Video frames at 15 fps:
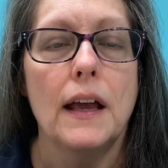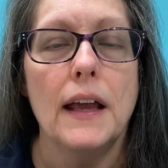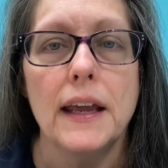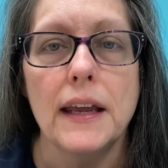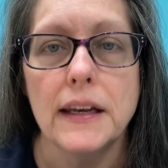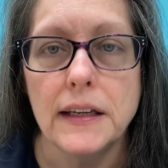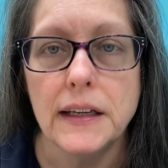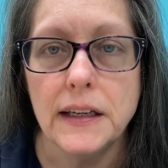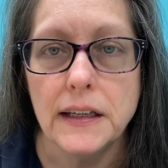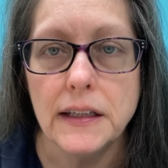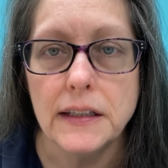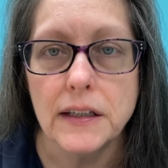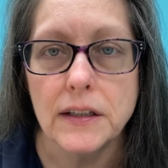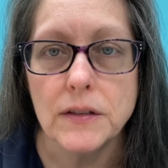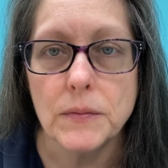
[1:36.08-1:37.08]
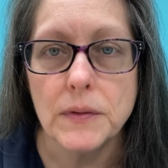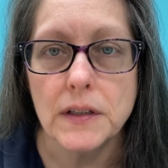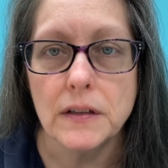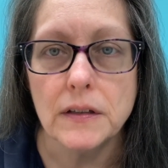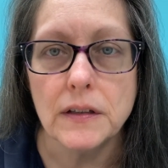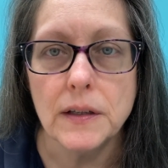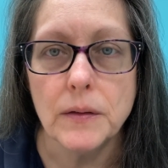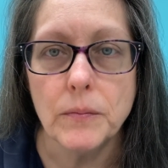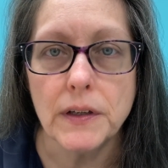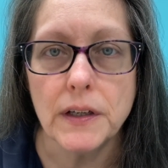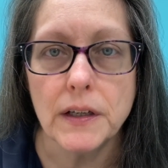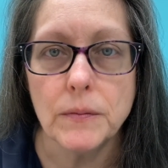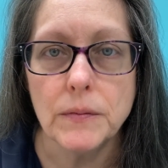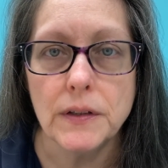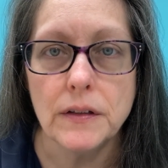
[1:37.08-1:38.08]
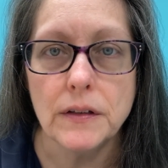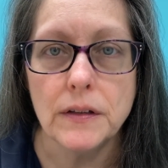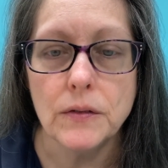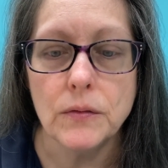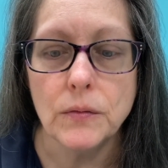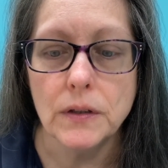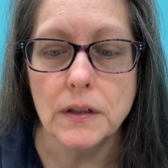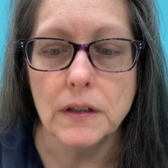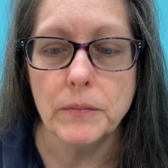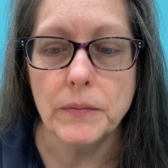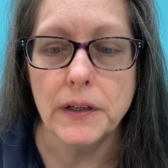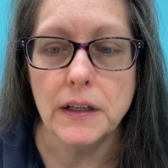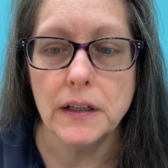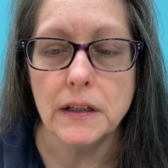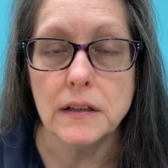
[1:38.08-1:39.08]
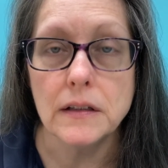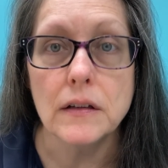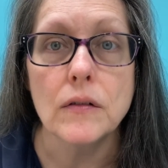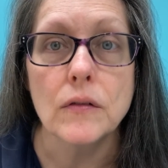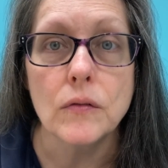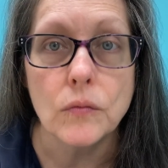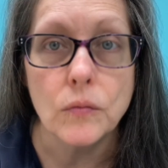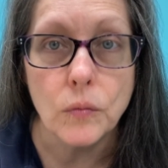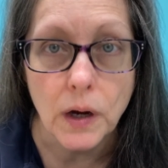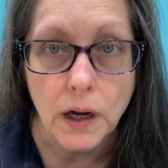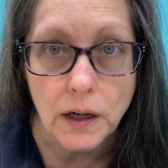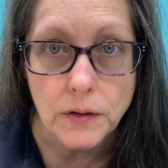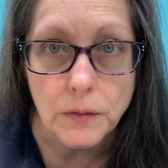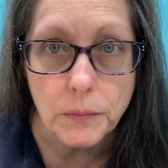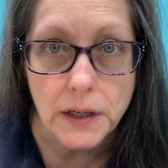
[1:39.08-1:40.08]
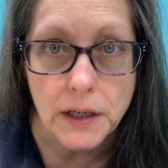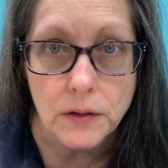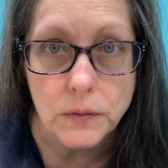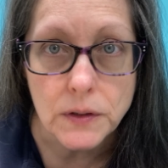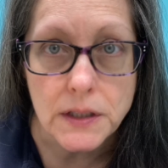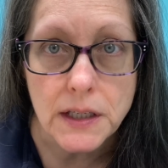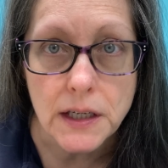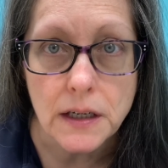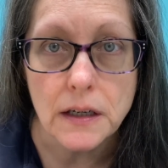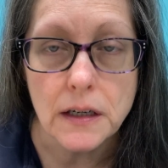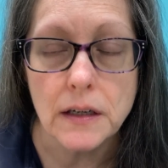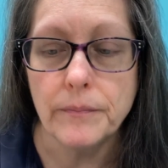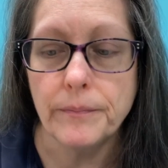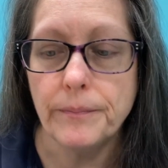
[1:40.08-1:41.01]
And he tells me to hurry up and come to the door because Wild Man was there.